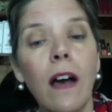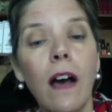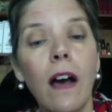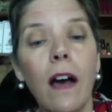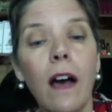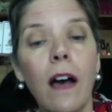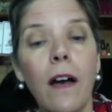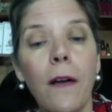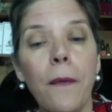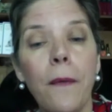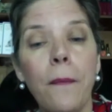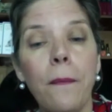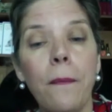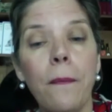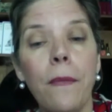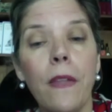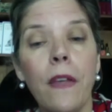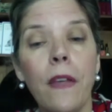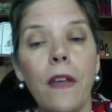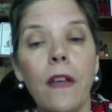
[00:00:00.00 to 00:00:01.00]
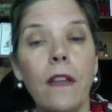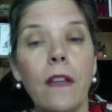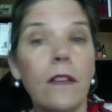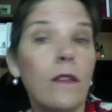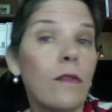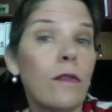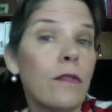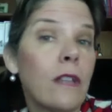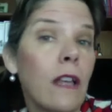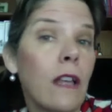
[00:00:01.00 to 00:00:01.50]

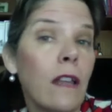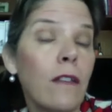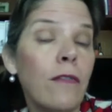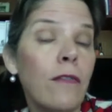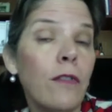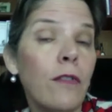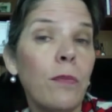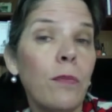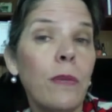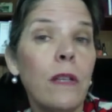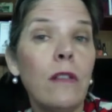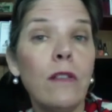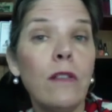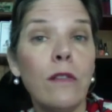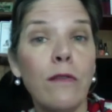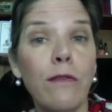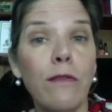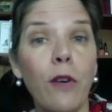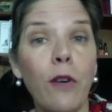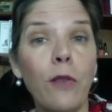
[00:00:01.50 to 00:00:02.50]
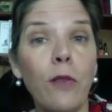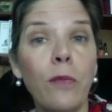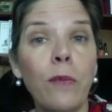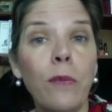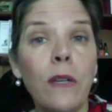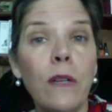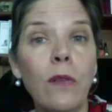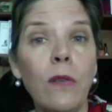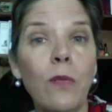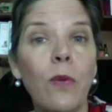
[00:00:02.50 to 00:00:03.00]
Your telephone bill, your phone
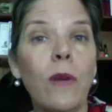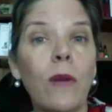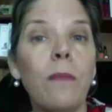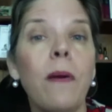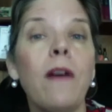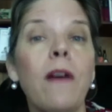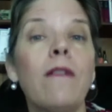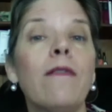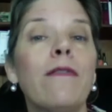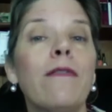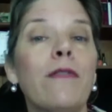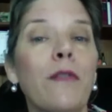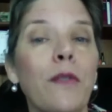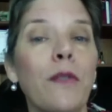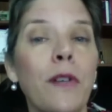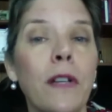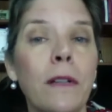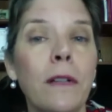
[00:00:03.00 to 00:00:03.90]
bill, what about food?